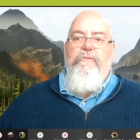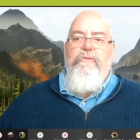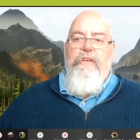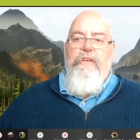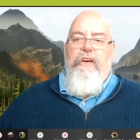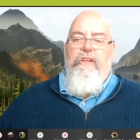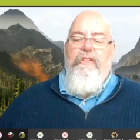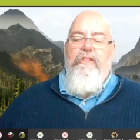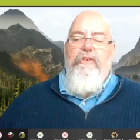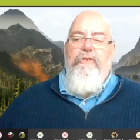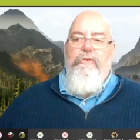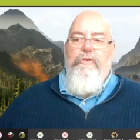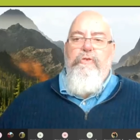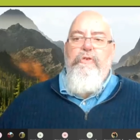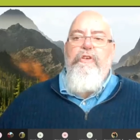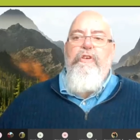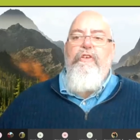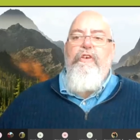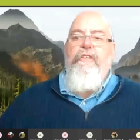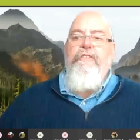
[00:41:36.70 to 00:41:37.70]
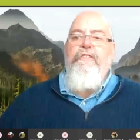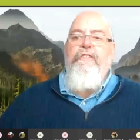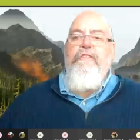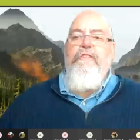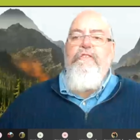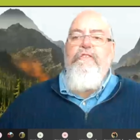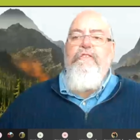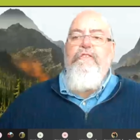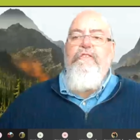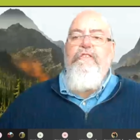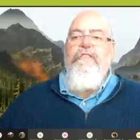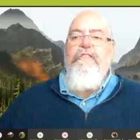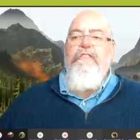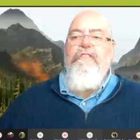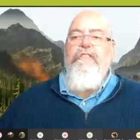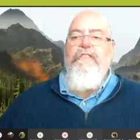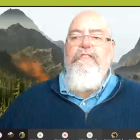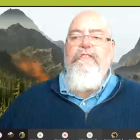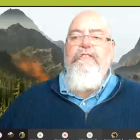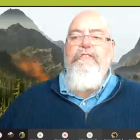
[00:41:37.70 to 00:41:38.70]
one of the other organisers, that
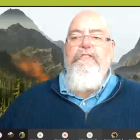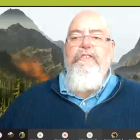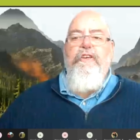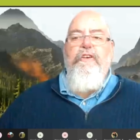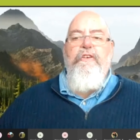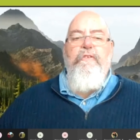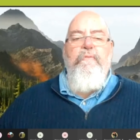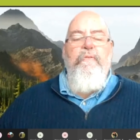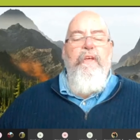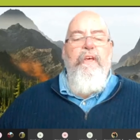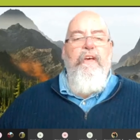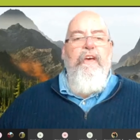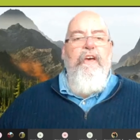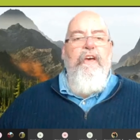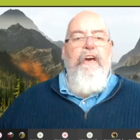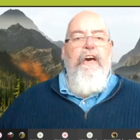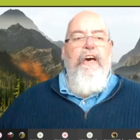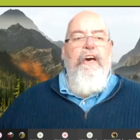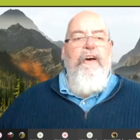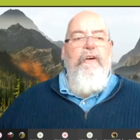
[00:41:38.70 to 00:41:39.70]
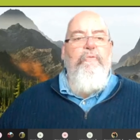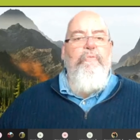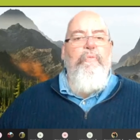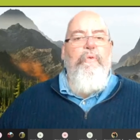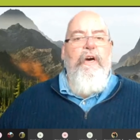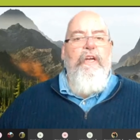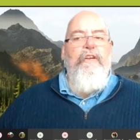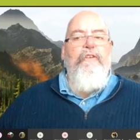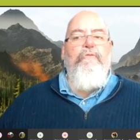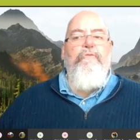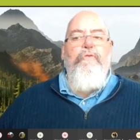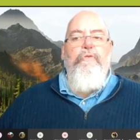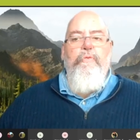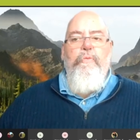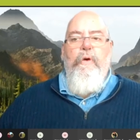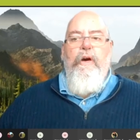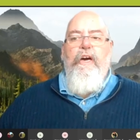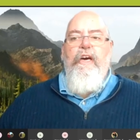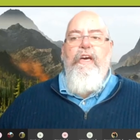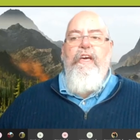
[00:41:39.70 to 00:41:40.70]
this is a, a
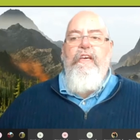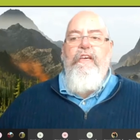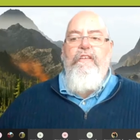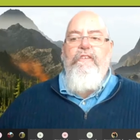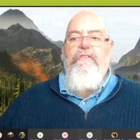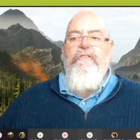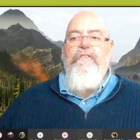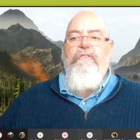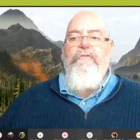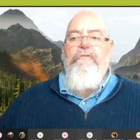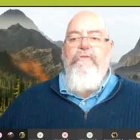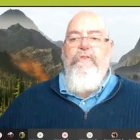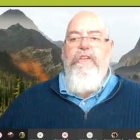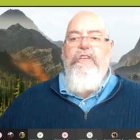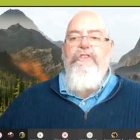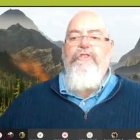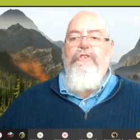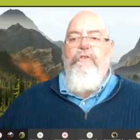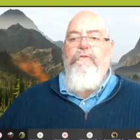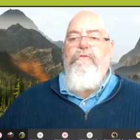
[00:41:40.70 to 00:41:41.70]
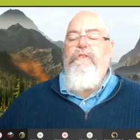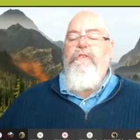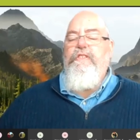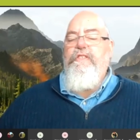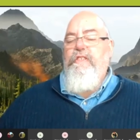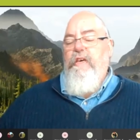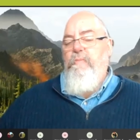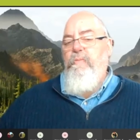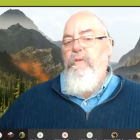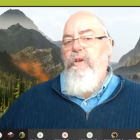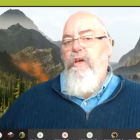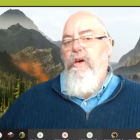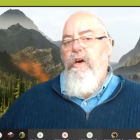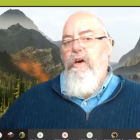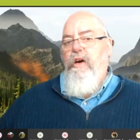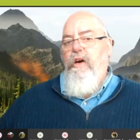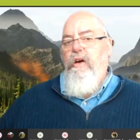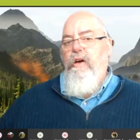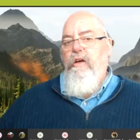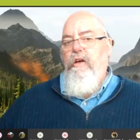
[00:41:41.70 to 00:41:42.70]
wonderful way to finish off the
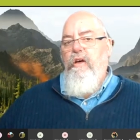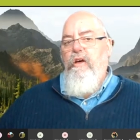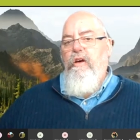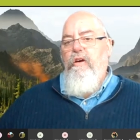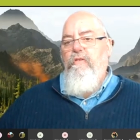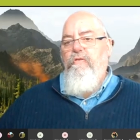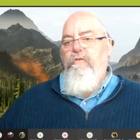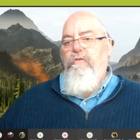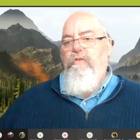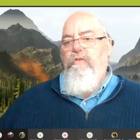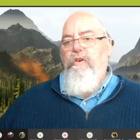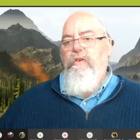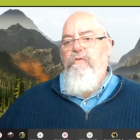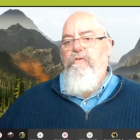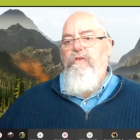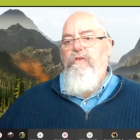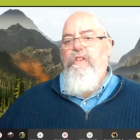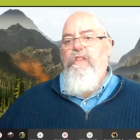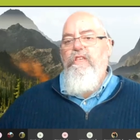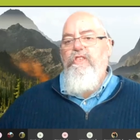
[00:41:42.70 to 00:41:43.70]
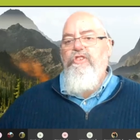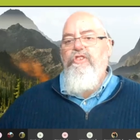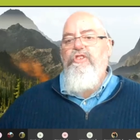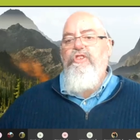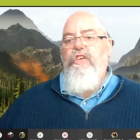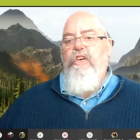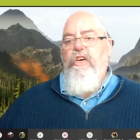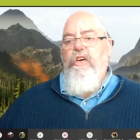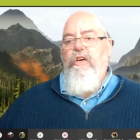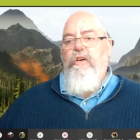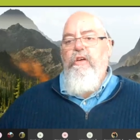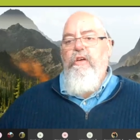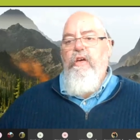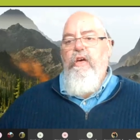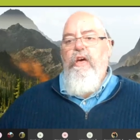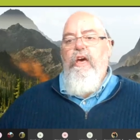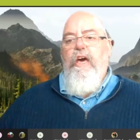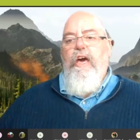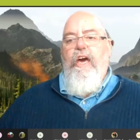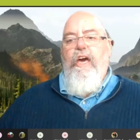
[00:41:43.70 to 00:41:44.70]
seminar for, for this year.
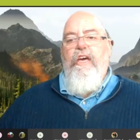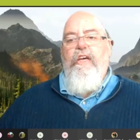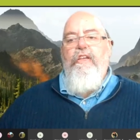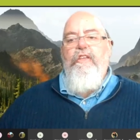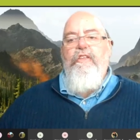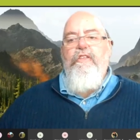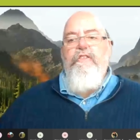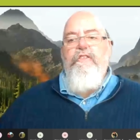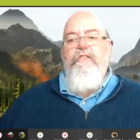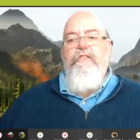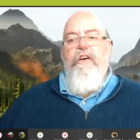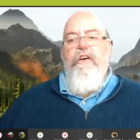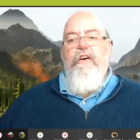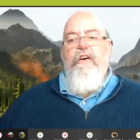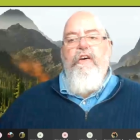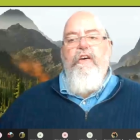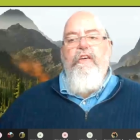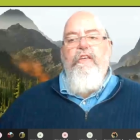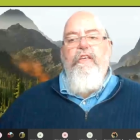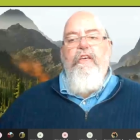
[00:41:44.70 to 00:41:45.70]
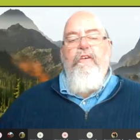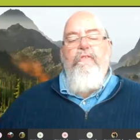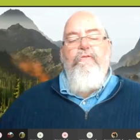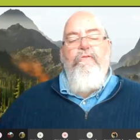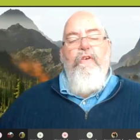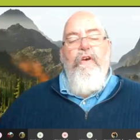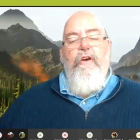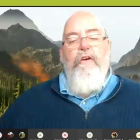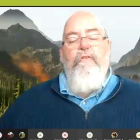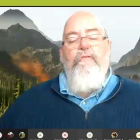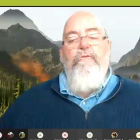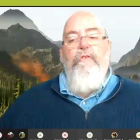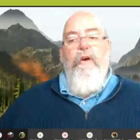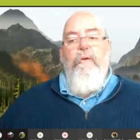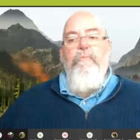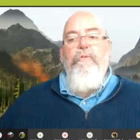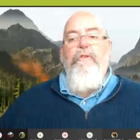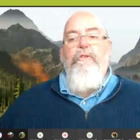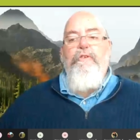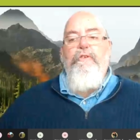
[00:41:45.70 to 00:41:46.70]
And uh, yeah, fa
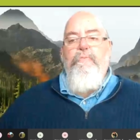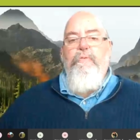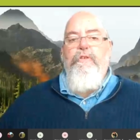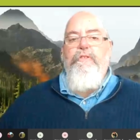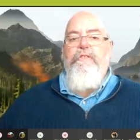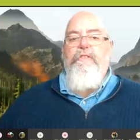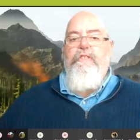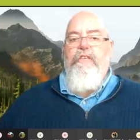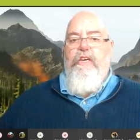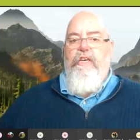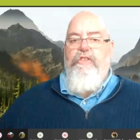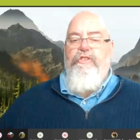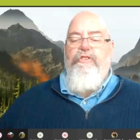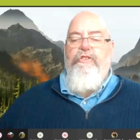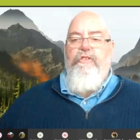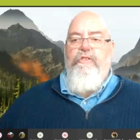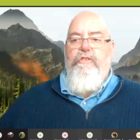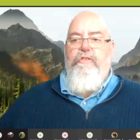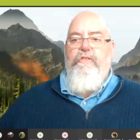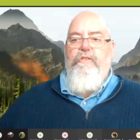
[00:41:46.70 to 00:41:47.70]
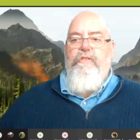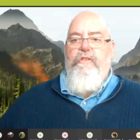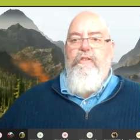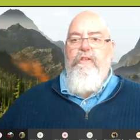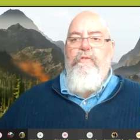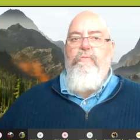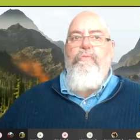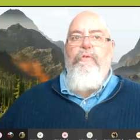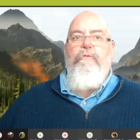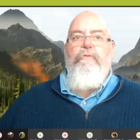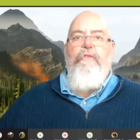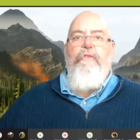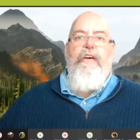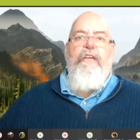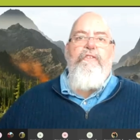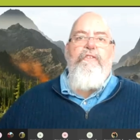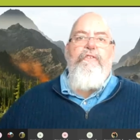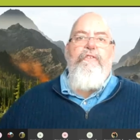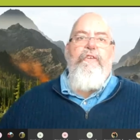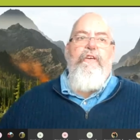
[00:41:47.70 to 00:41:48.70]
fabulous presentations that we've
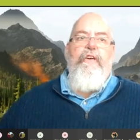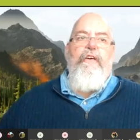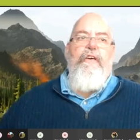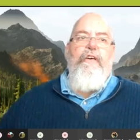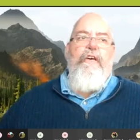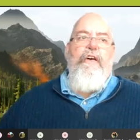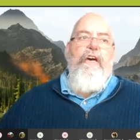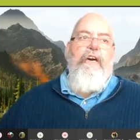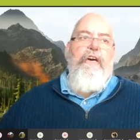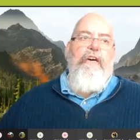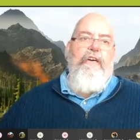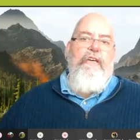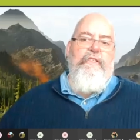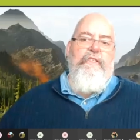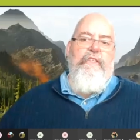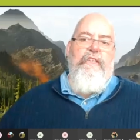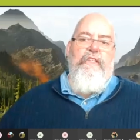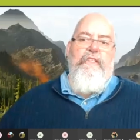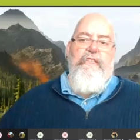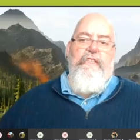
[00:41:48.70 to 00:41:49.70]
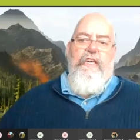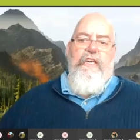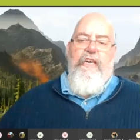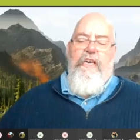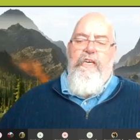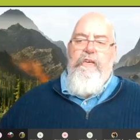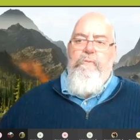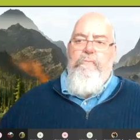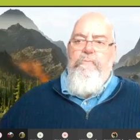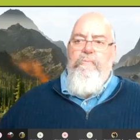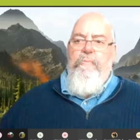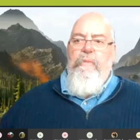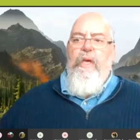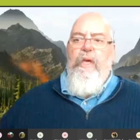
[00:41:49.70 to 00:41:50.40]
had uh, today.